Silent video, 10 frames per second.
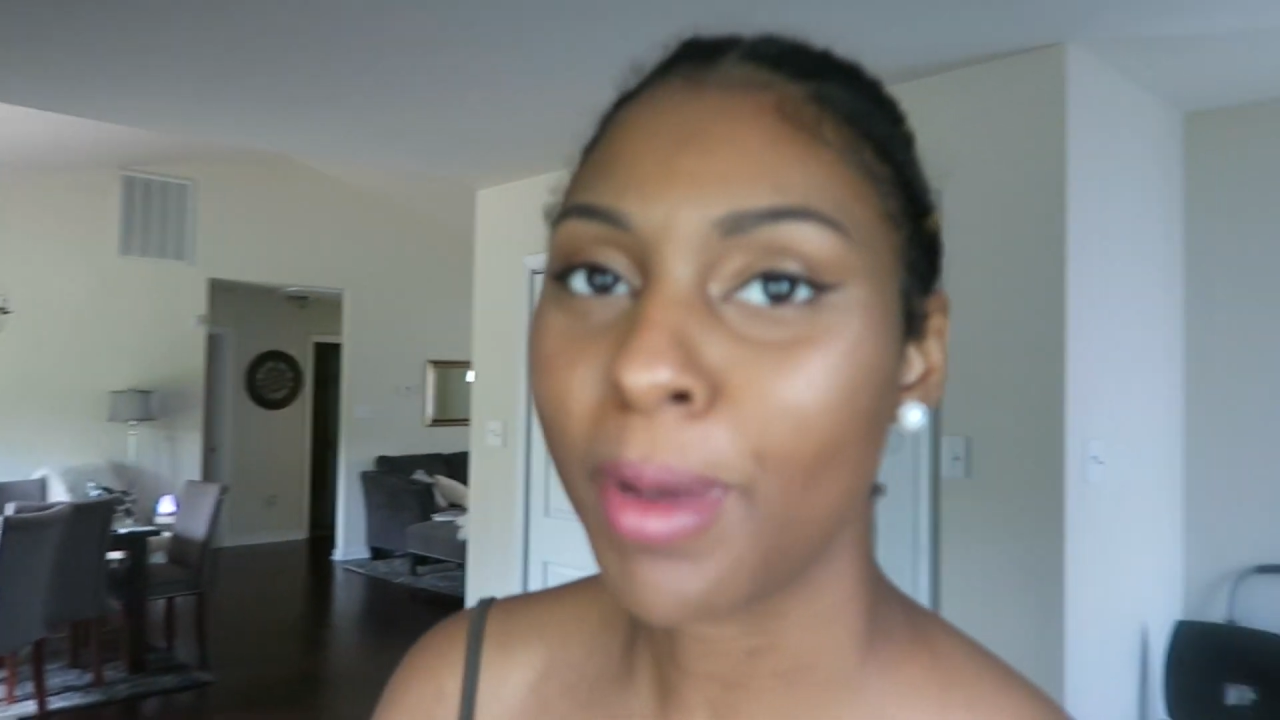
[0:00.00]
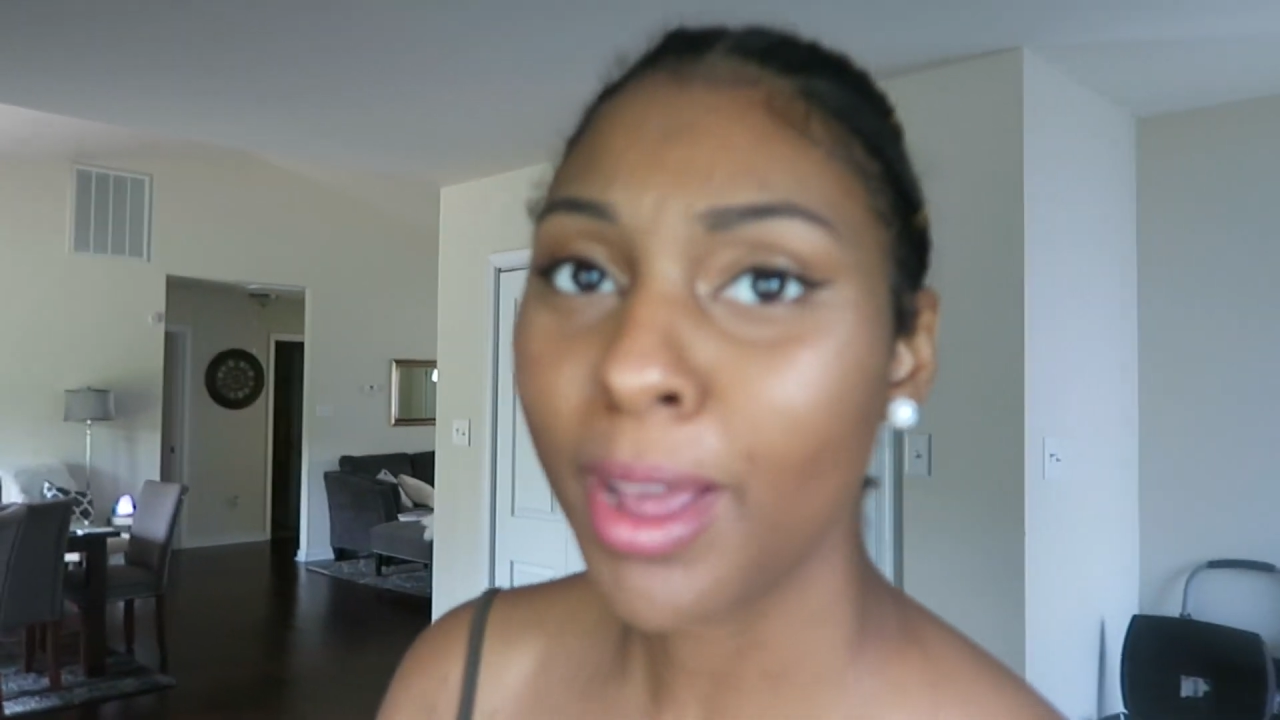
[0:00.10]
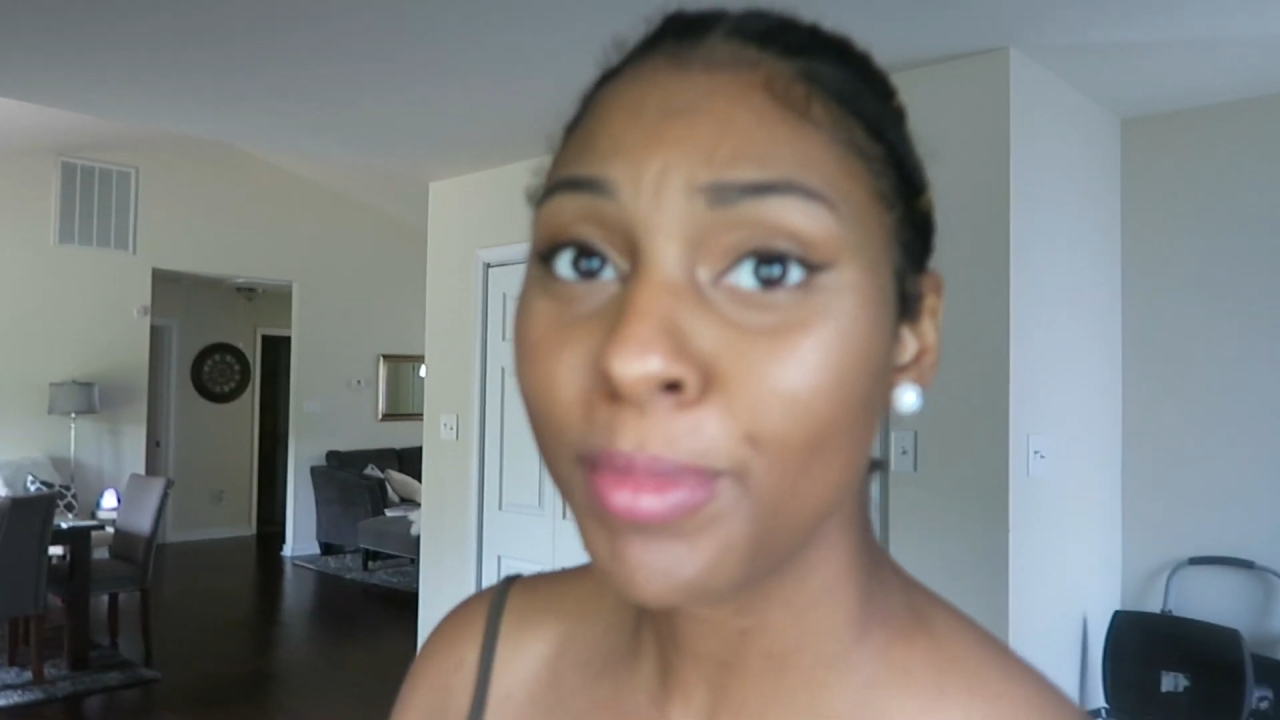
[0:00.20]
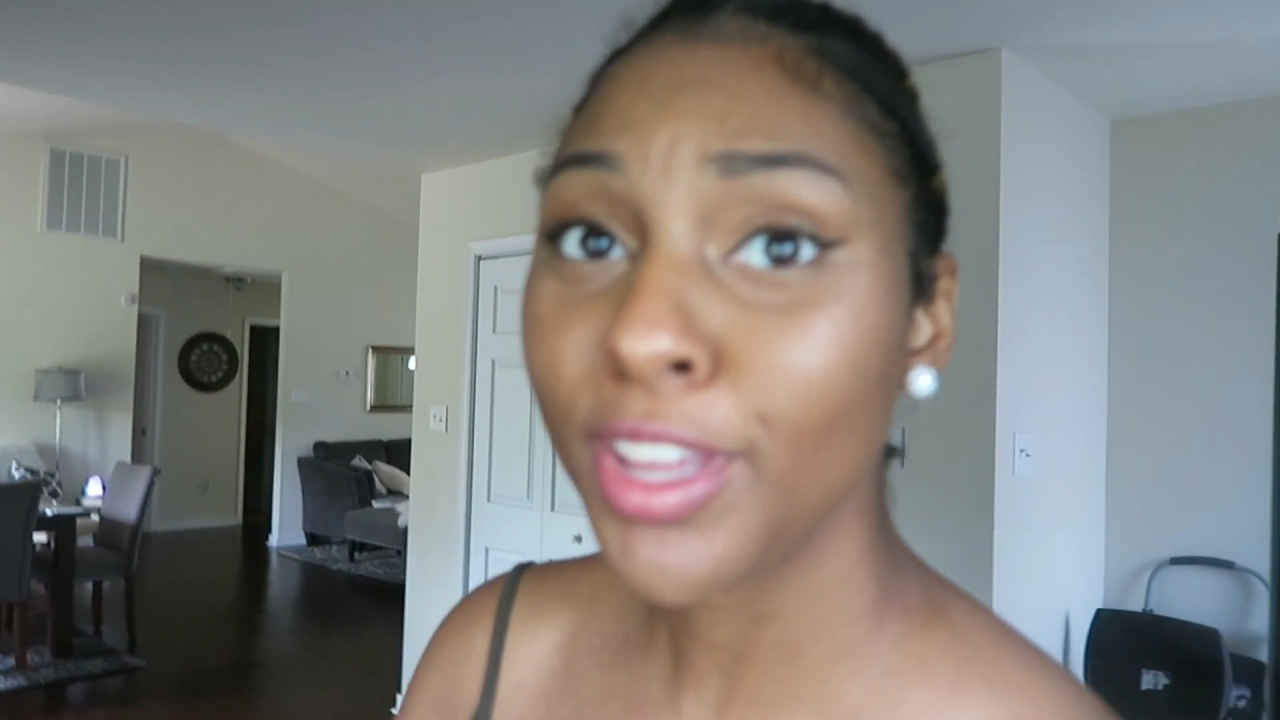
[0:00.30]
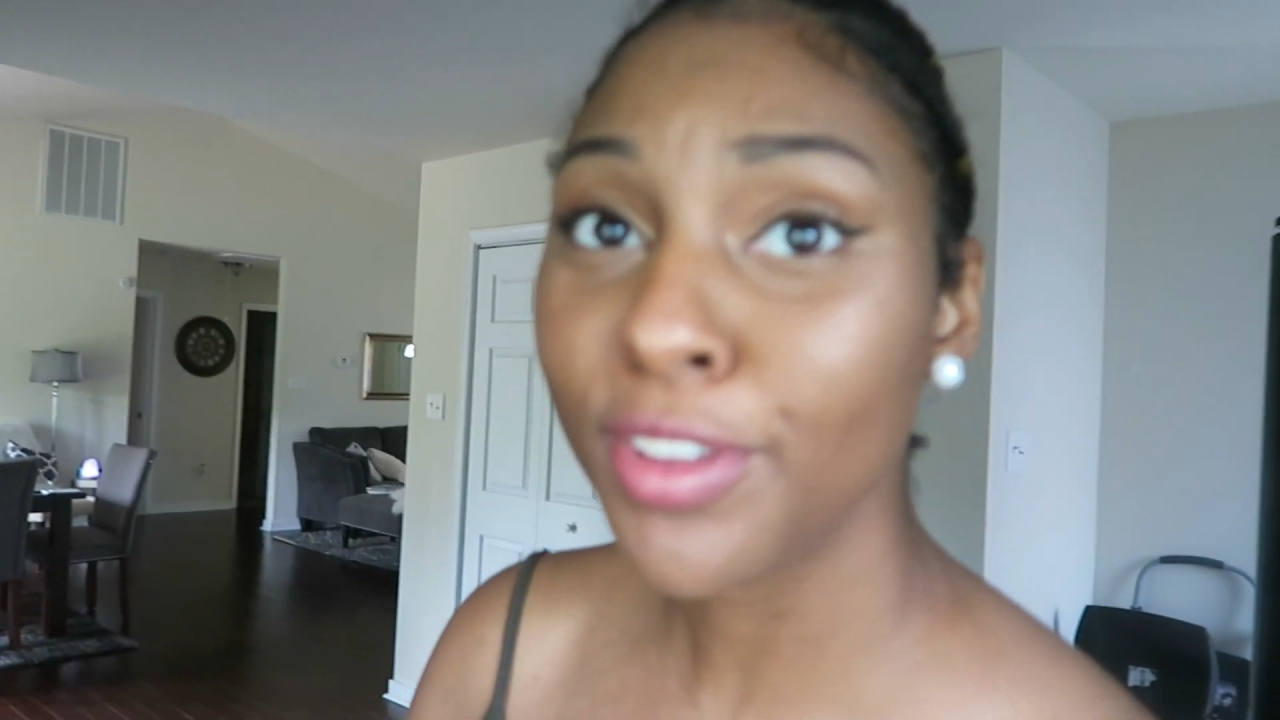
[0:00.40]

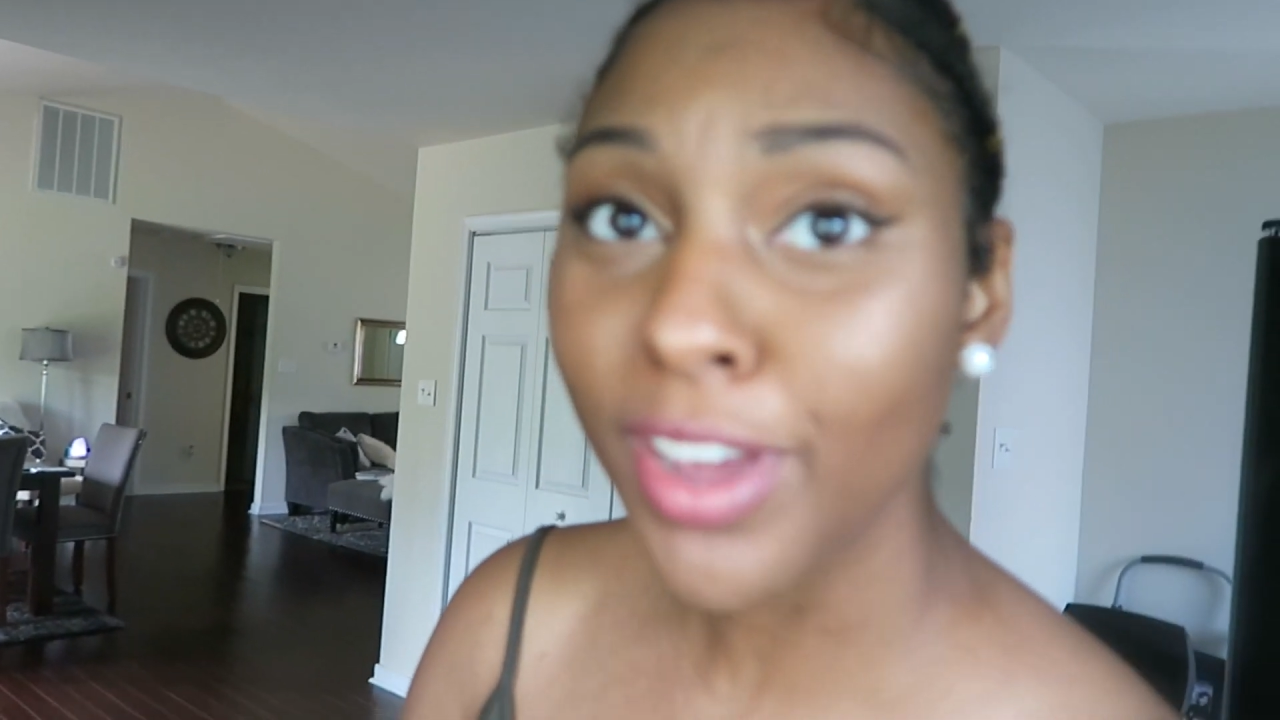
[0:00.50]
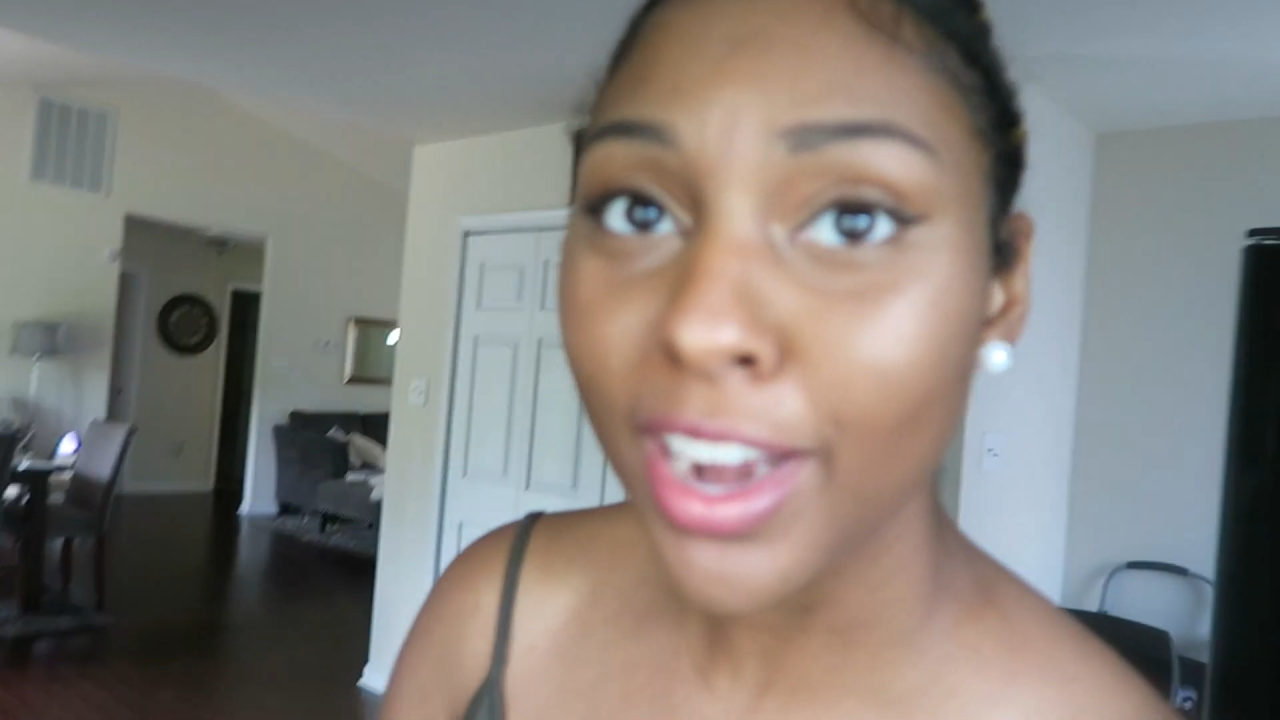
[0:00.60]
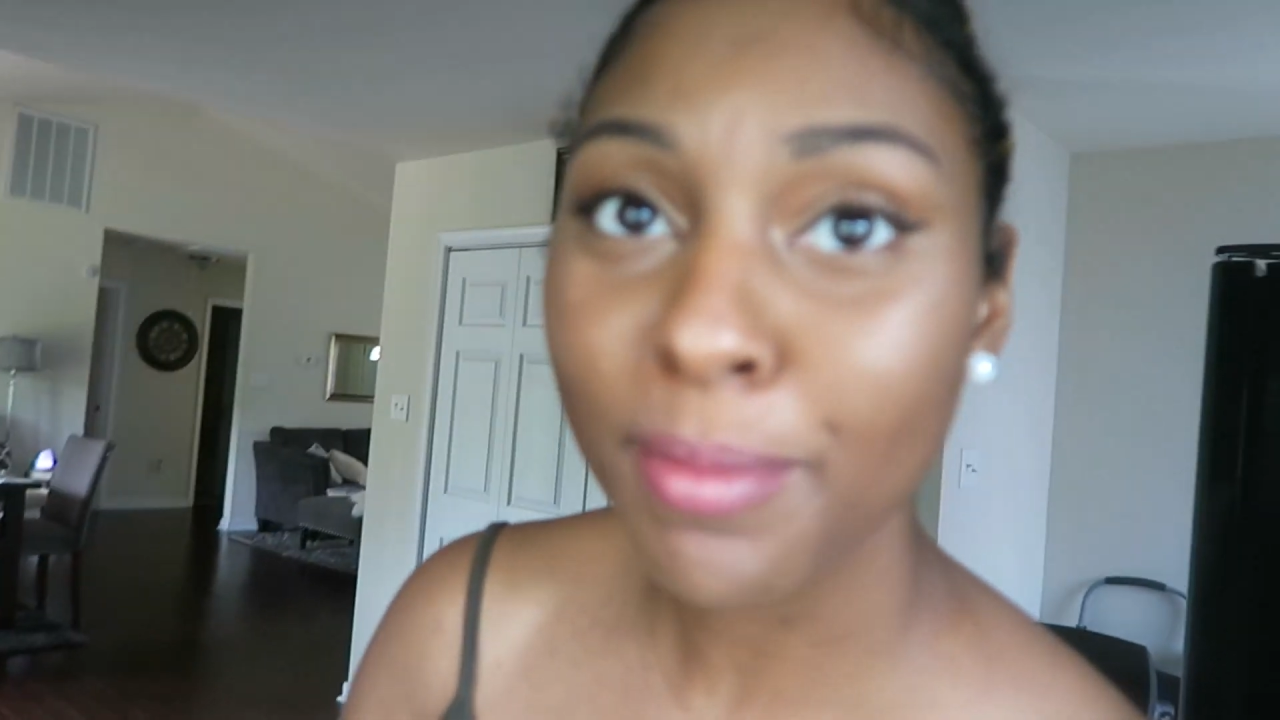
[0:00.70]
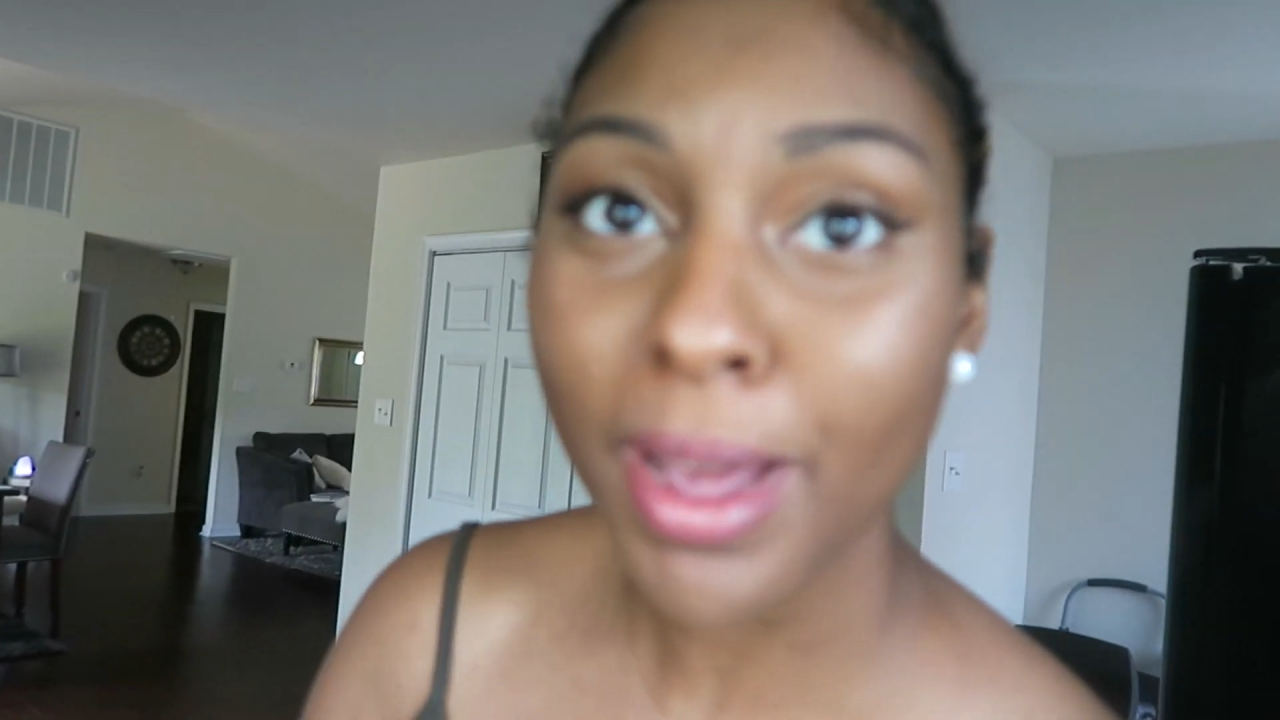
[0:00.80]
Mommy, you gotta